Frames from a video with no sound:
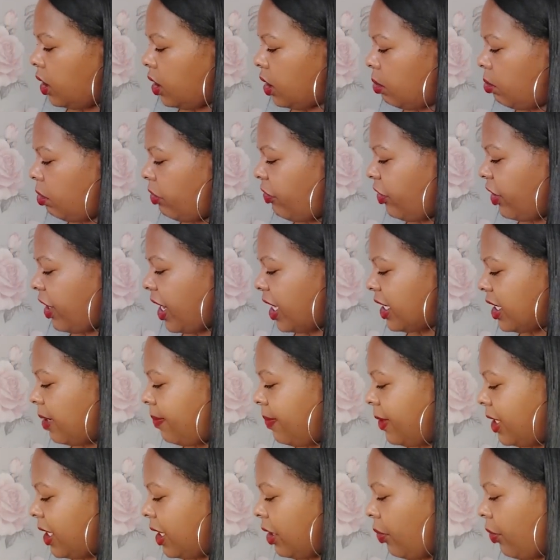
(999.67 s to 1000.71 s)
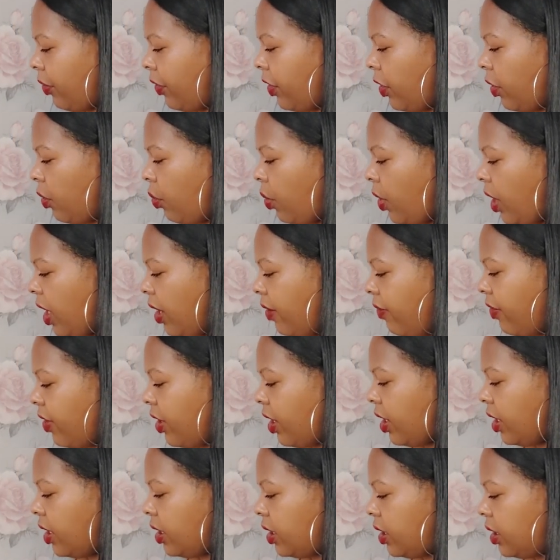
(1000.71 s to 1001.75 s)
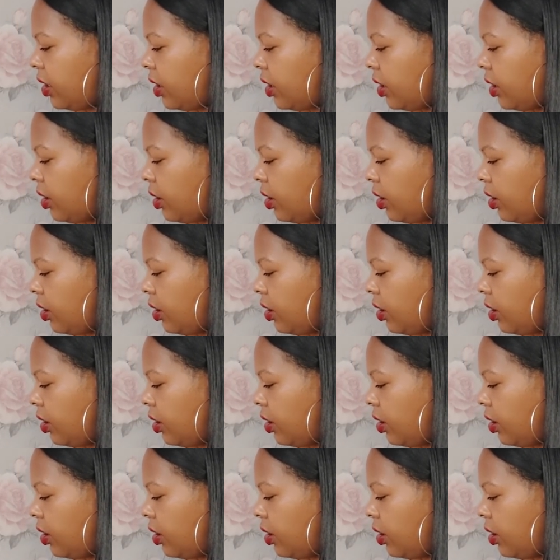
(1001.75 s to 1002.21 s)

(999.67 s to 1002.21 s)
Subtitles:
Some of you guys could be dealing with an Aquarius.